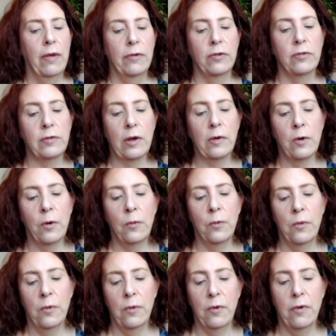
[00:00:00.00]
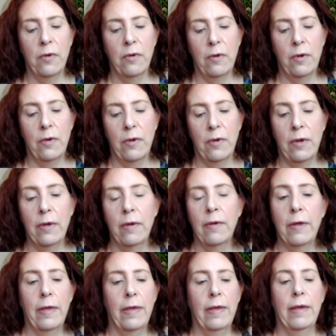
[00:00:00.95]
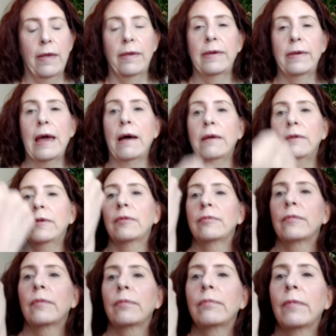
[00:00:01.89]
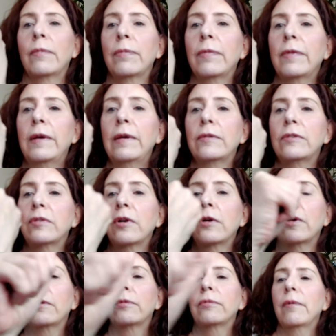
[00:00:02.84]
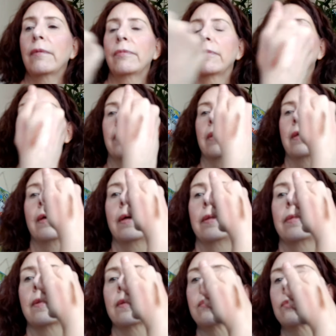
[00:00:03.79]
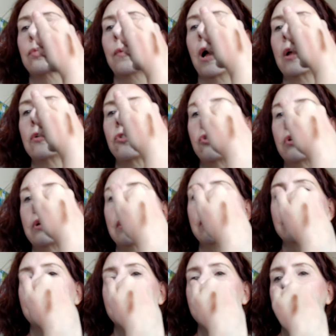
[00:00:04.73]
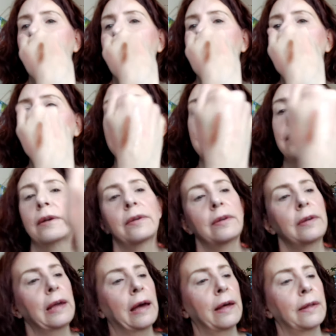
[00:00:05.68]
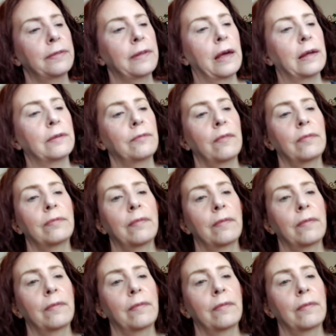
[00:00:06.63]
So, yeah, these are the swatches. And yeah, that,